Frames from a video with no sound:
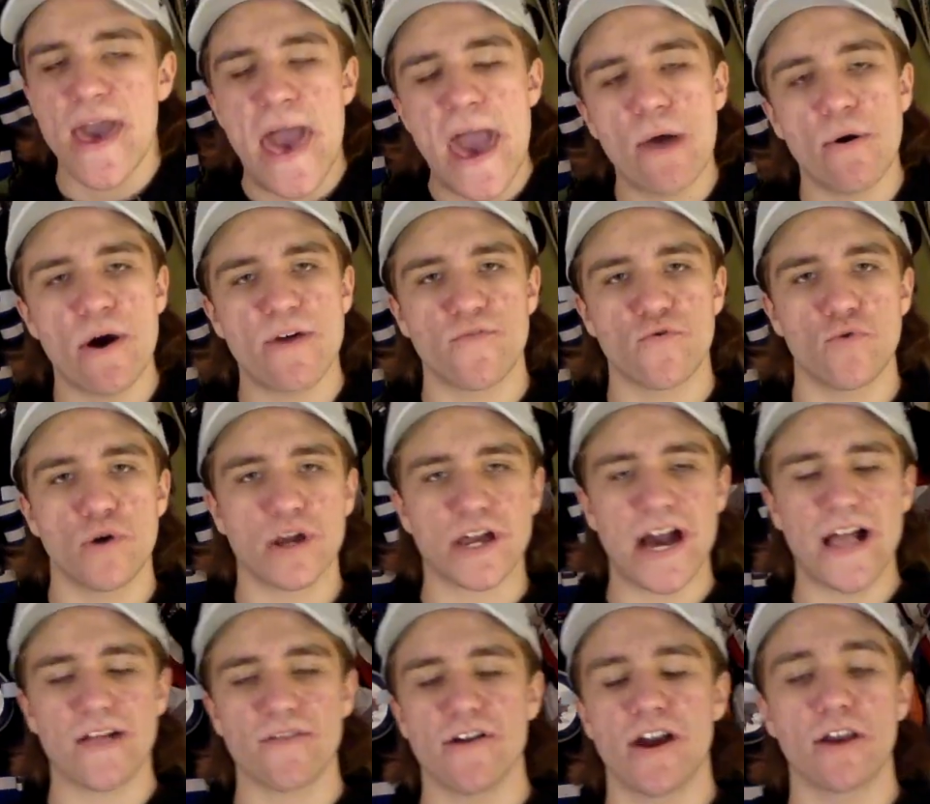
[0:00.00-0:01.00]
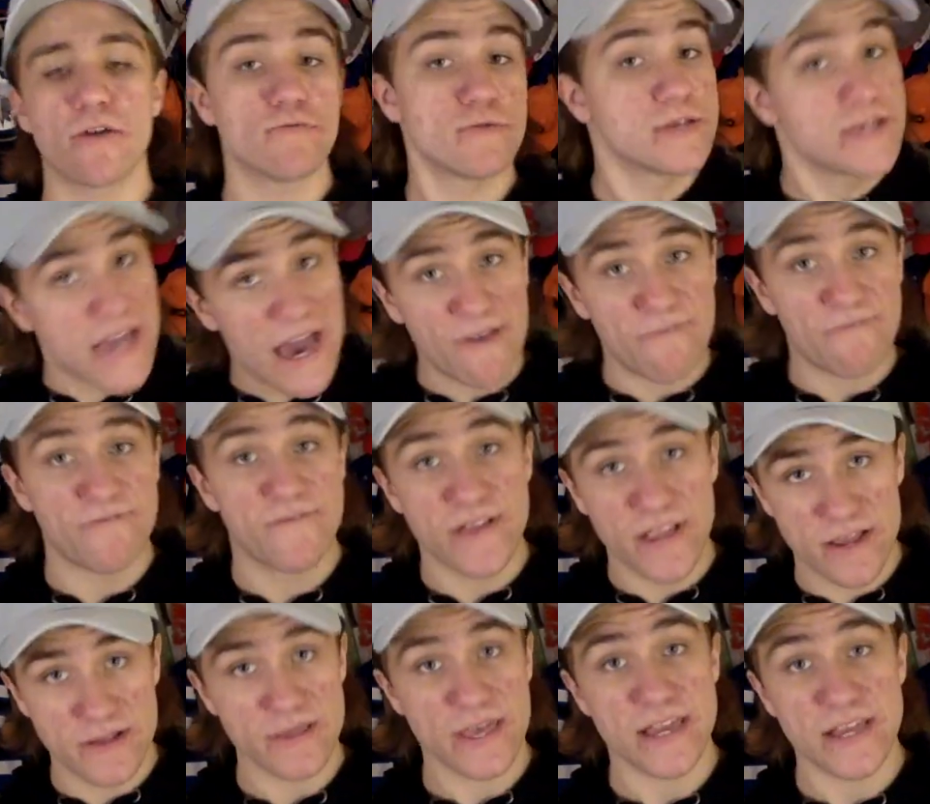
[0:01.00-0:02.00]
However, what Colorado
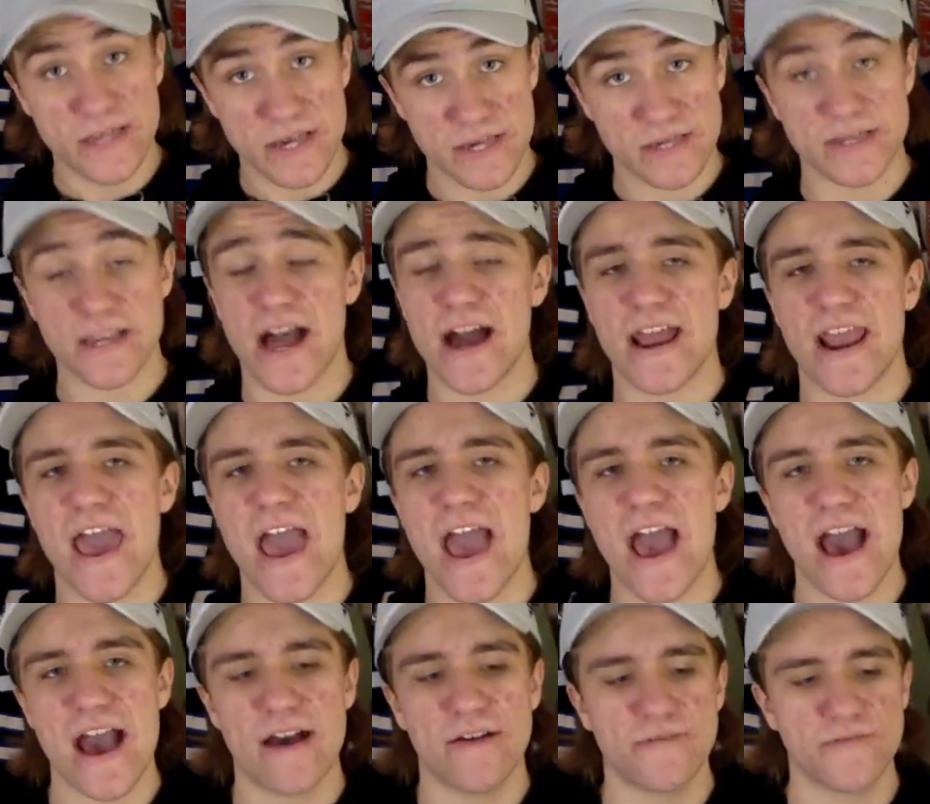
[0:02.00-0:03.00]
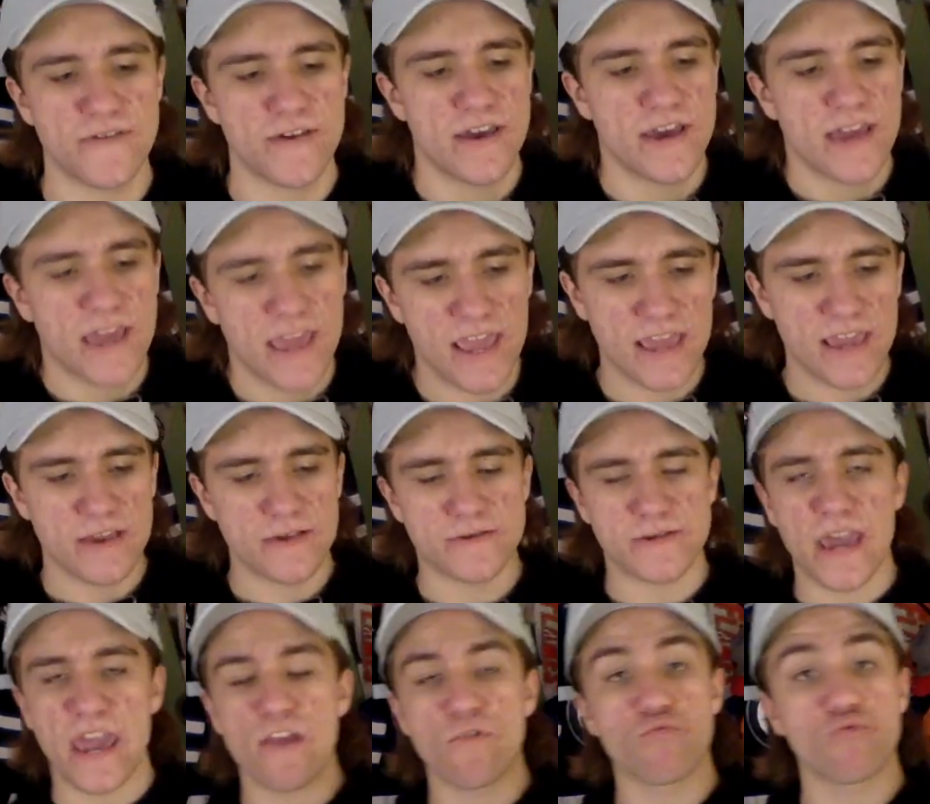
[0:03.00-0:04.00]
definitely does not have is
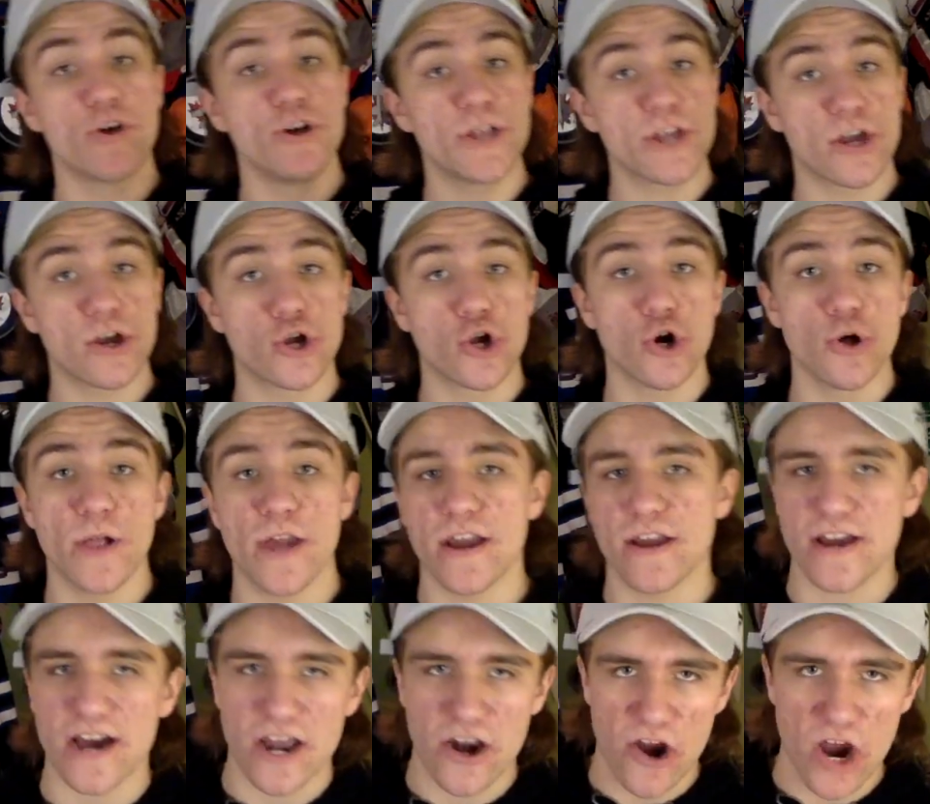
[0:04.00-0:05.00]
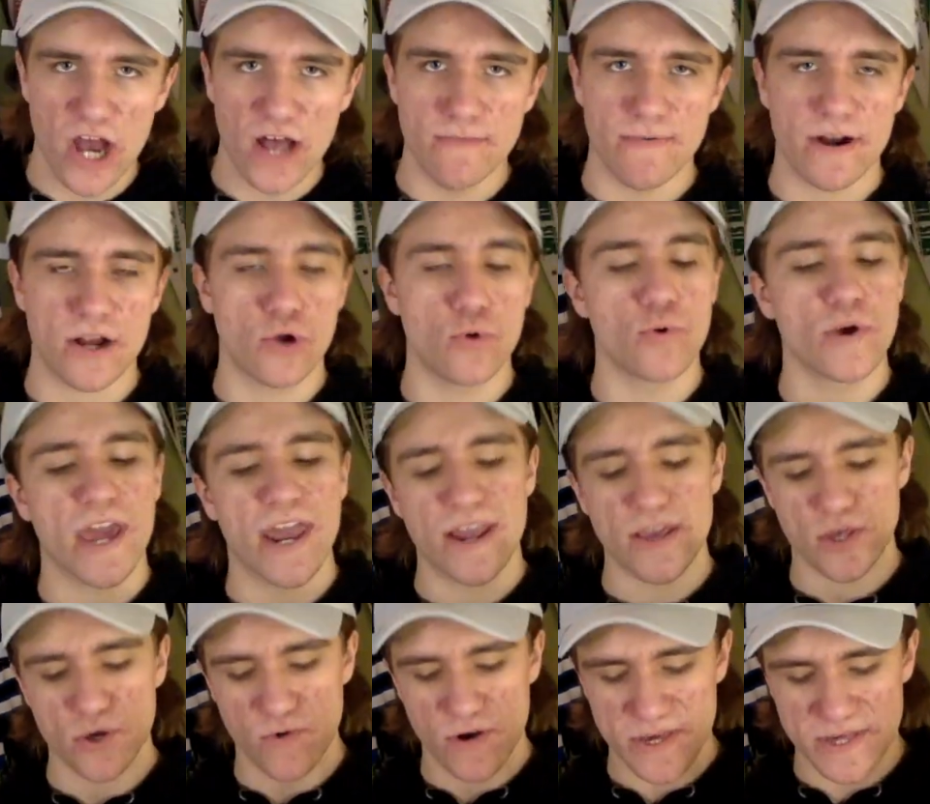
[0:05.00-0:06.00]
a really good goalie in Connor Hellebuck, who we'll get
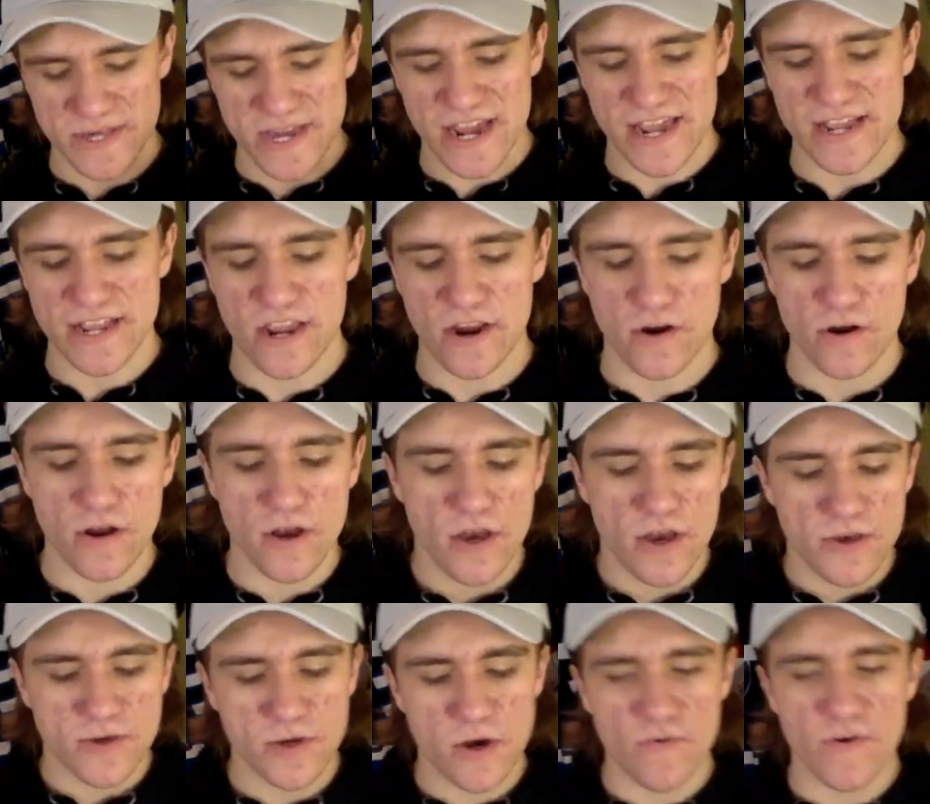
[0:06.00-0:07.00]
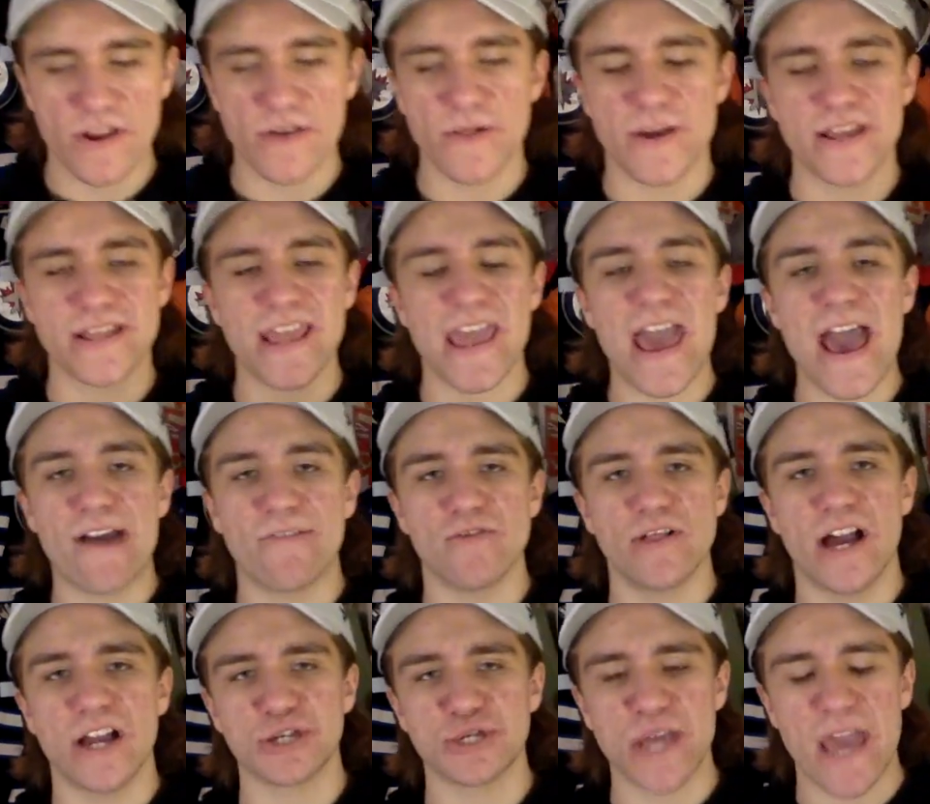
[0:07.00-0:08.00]
into in a second here. So when you look at the
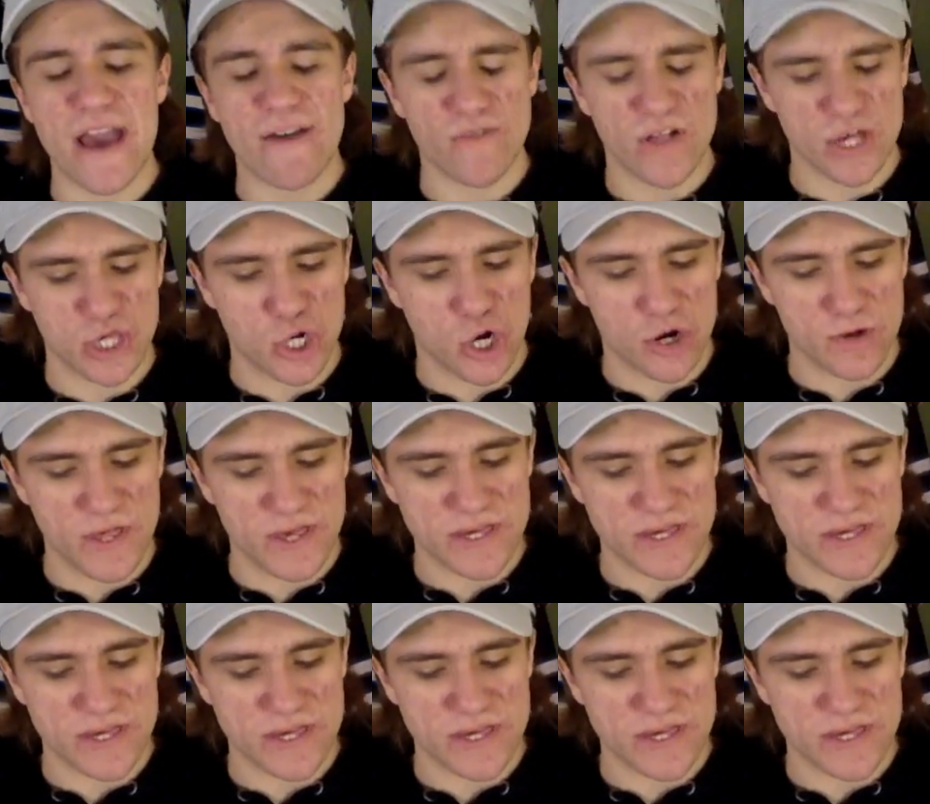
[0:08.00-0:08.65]
Avalanche currently